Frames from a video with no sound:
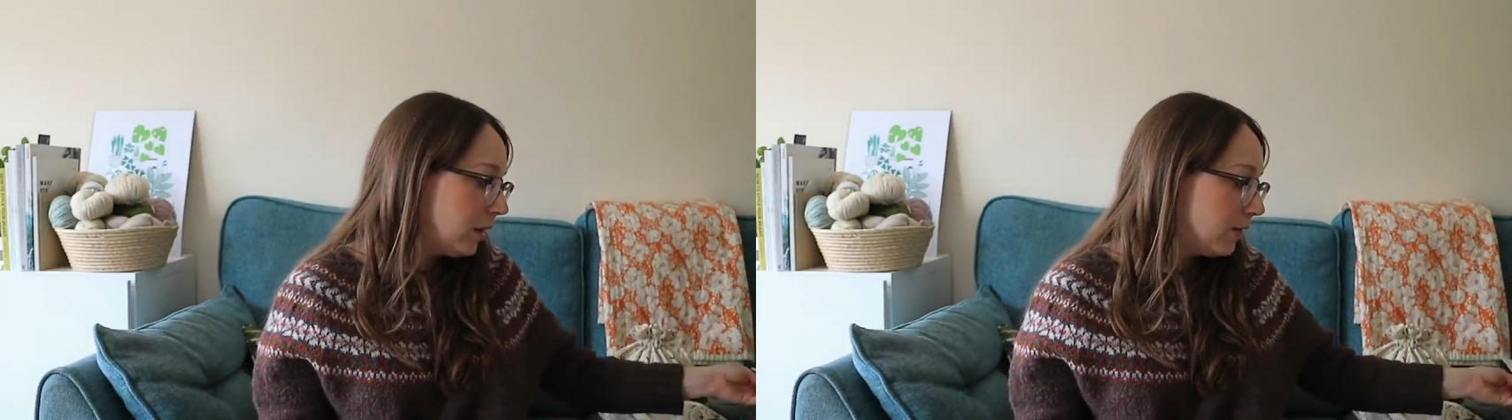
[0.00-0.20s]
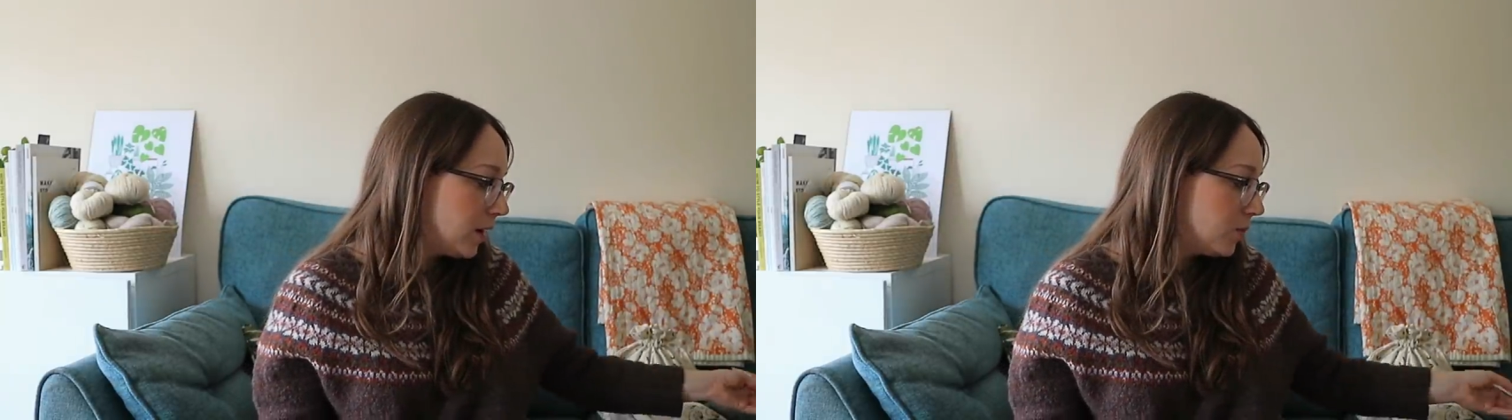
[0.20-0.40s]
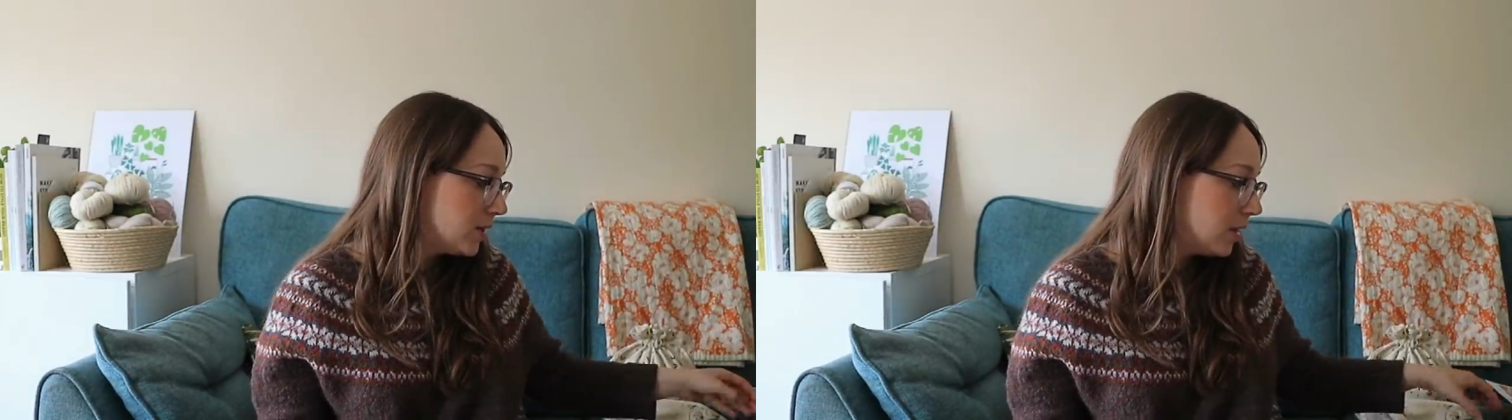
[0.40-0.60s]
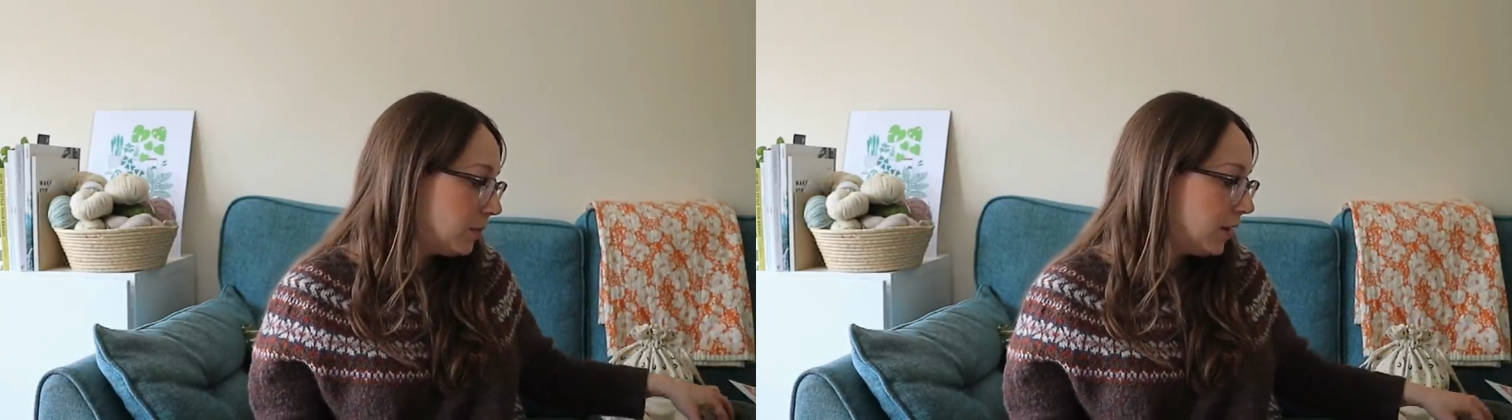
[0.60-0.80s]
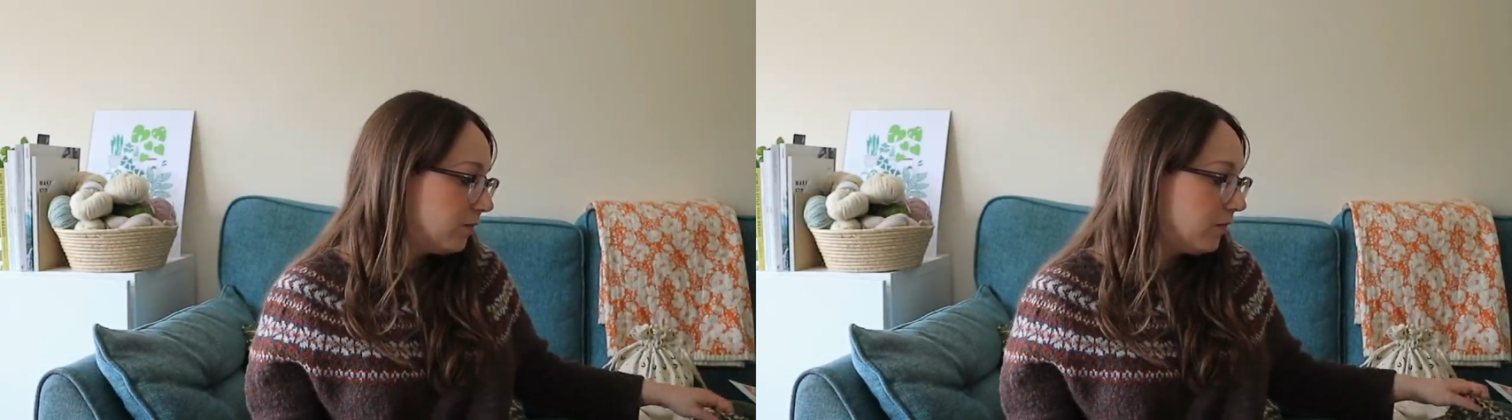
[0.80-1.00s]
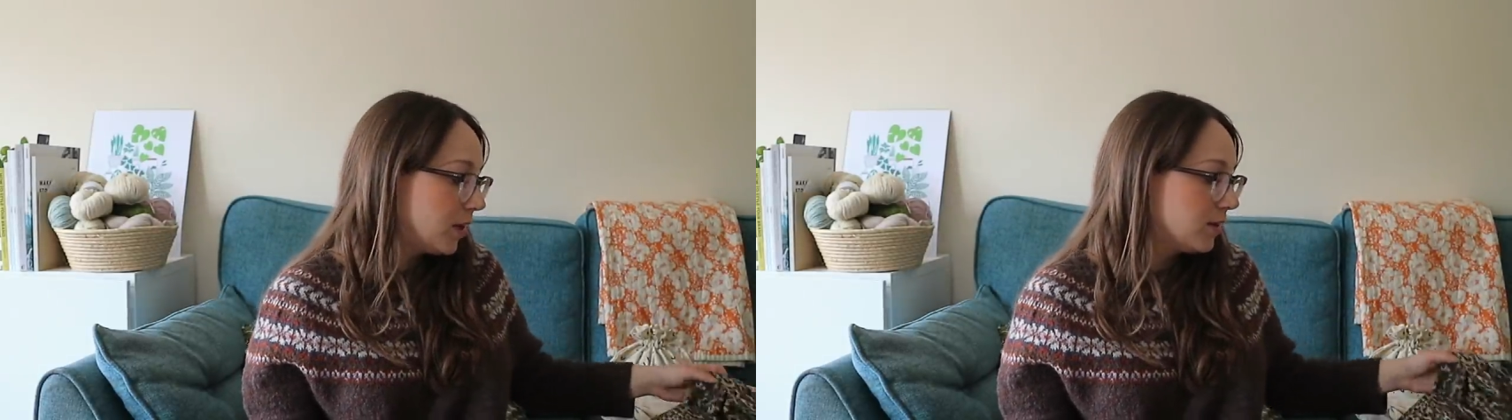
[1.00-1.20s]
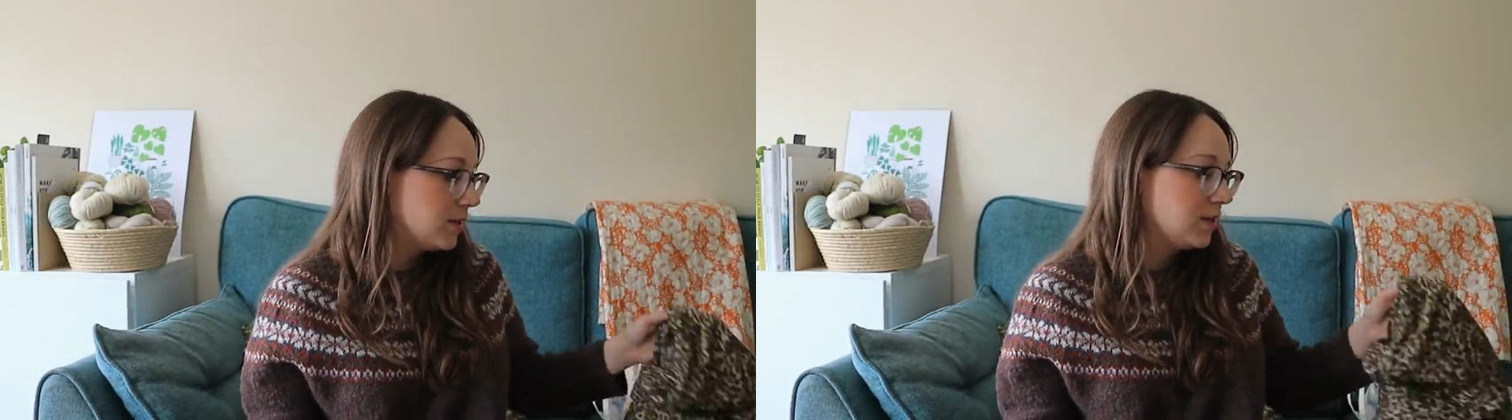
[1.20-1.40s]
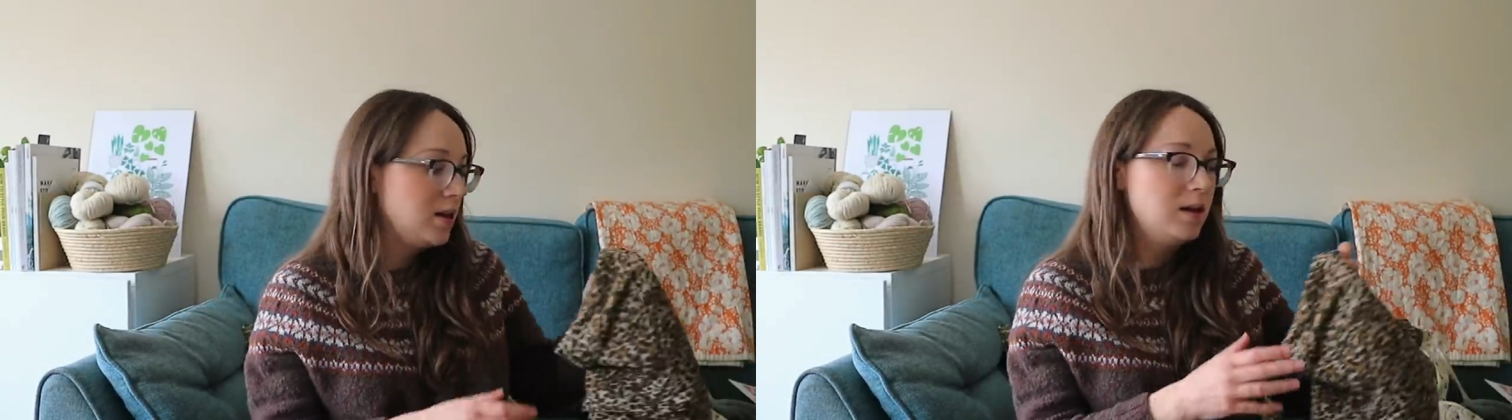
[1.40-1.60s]
but that was like my
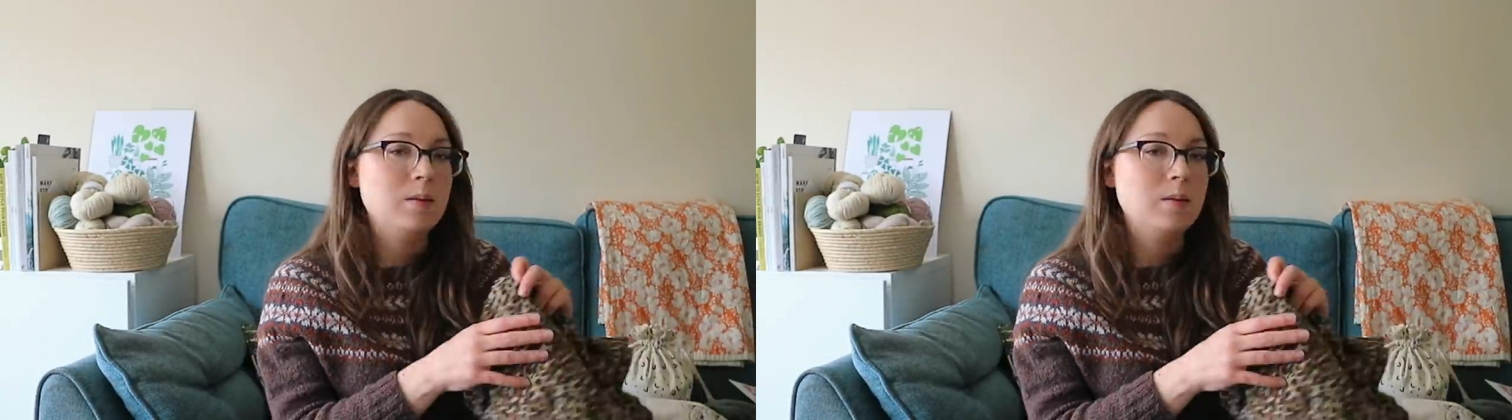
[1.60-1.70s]
first